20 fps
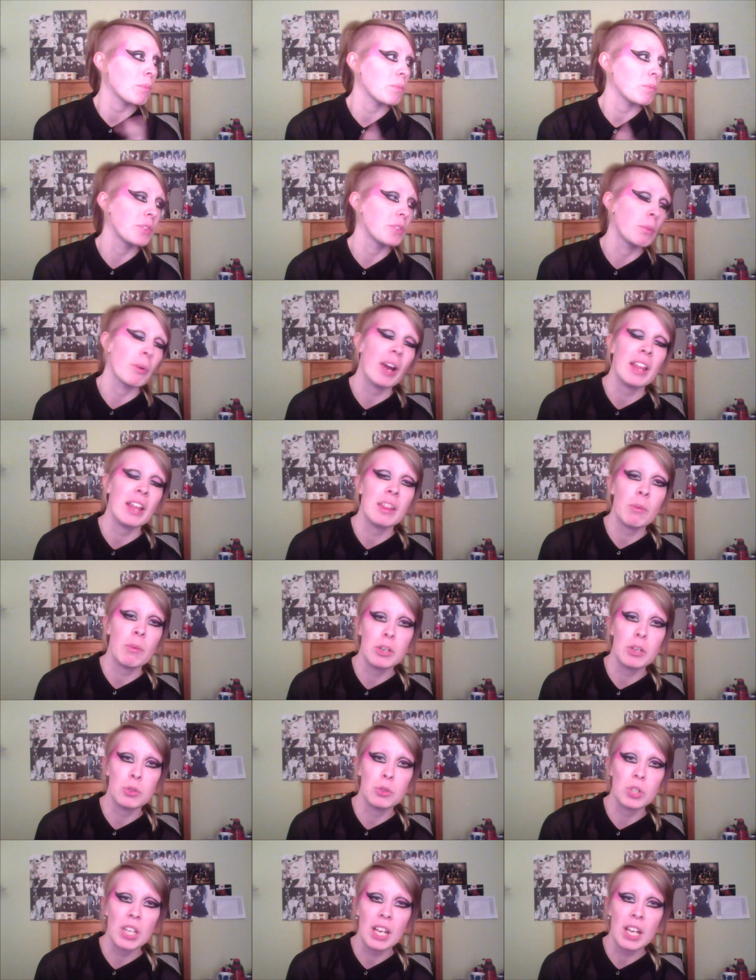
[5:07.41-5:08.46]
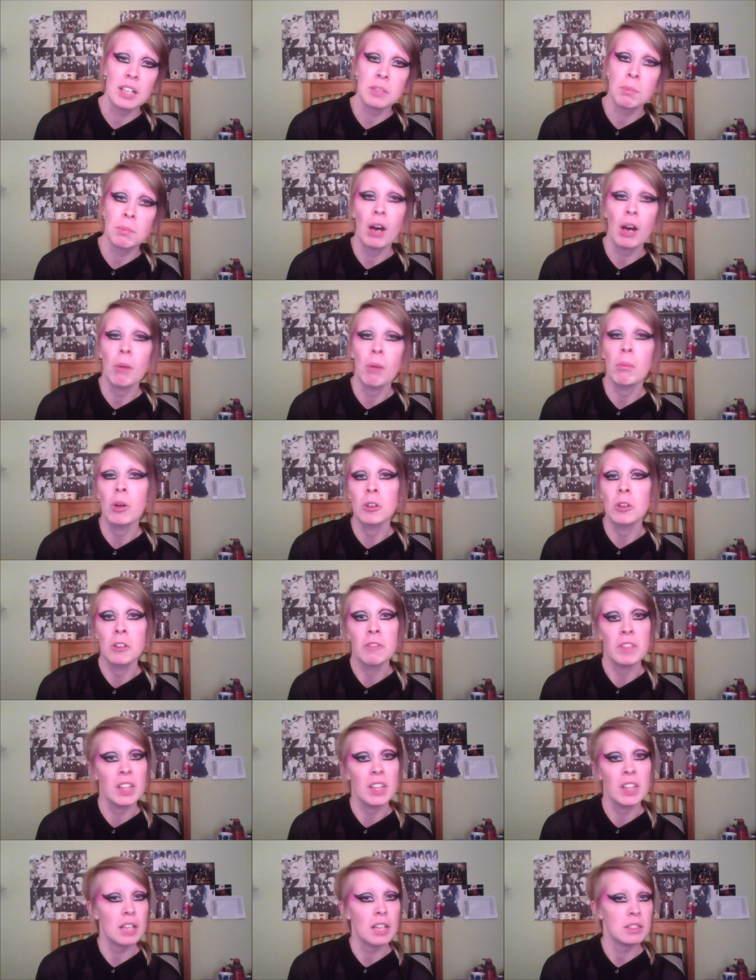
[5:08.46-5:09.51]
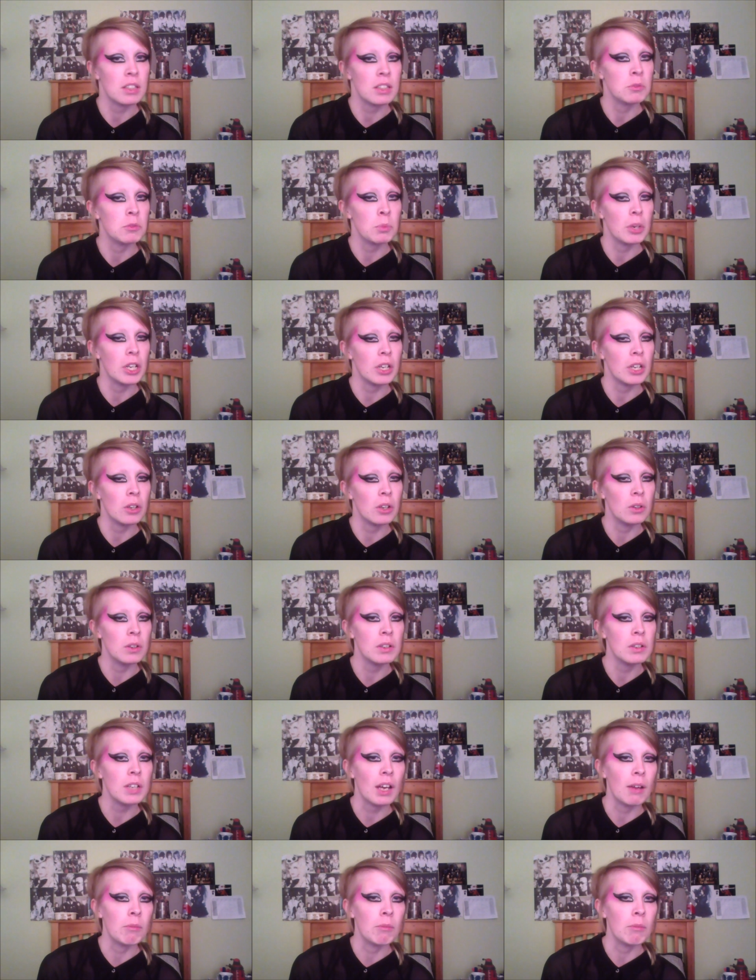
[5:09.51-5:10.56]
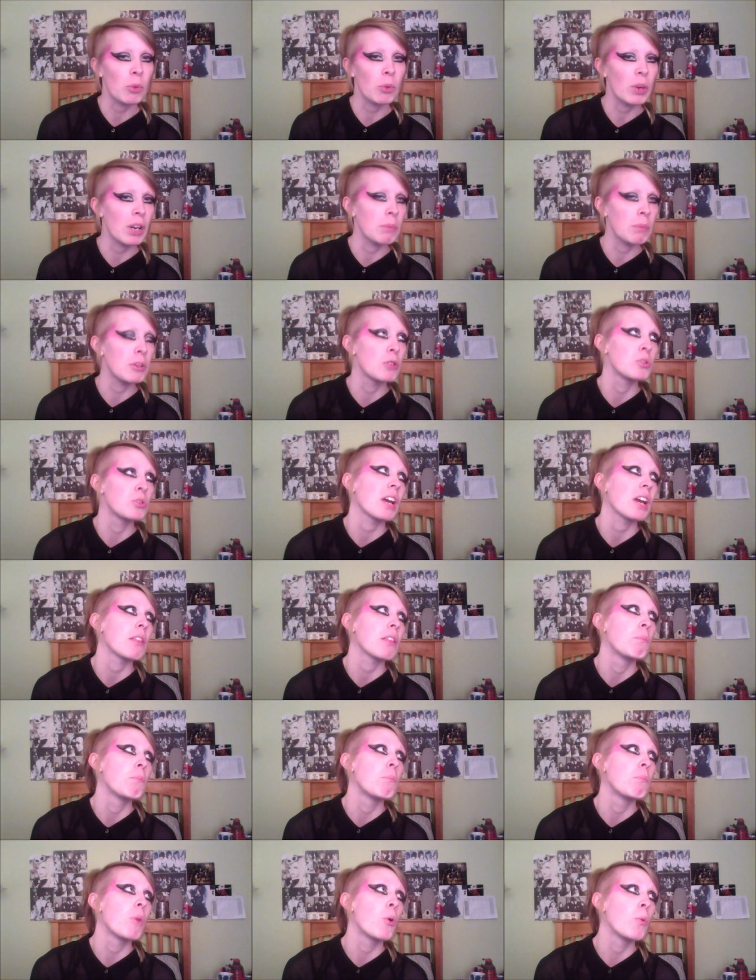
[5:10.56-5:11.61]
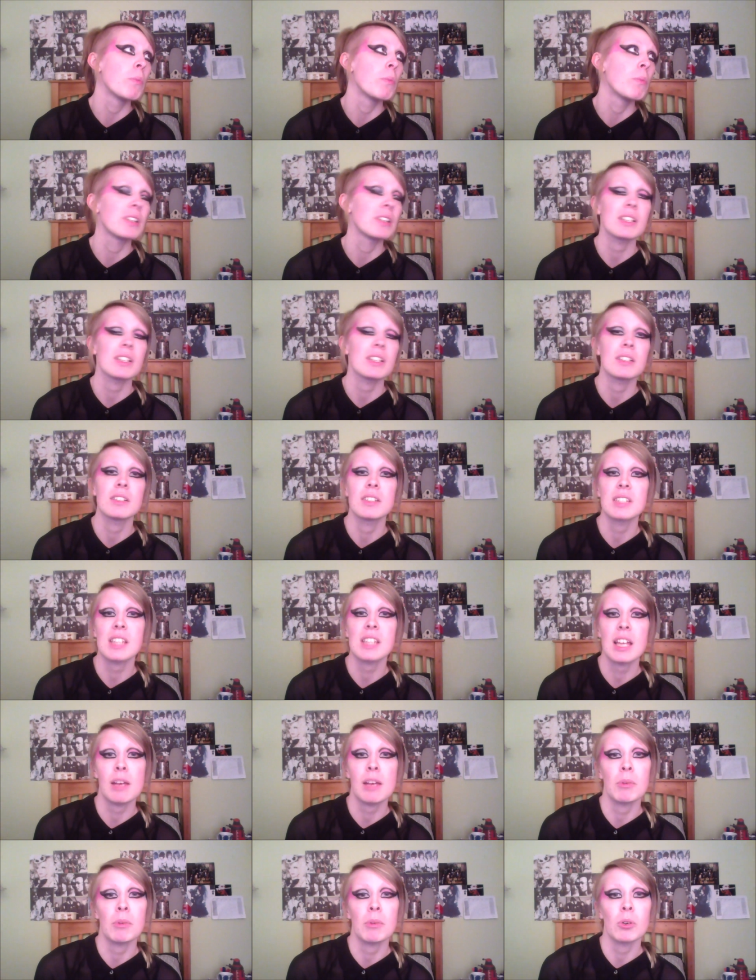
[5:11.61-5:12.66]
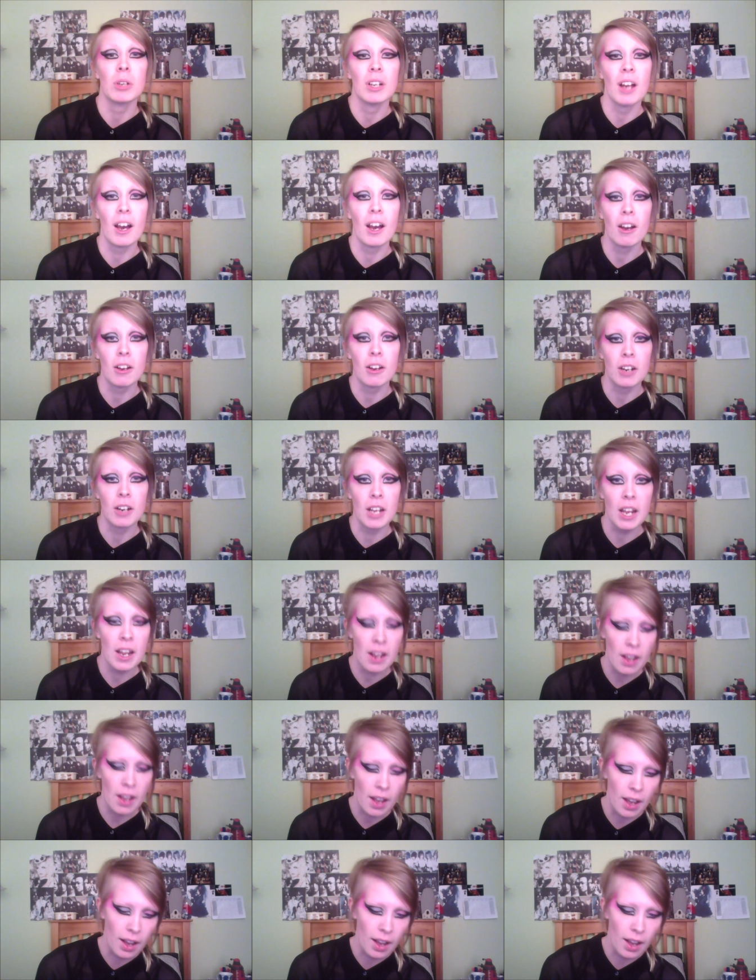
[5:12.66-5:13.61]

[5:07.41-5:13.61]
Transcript: The brand that we usually get is Palmolive, and that stuff's pretty good. The one I'm using at the moment is their Milk and Honey.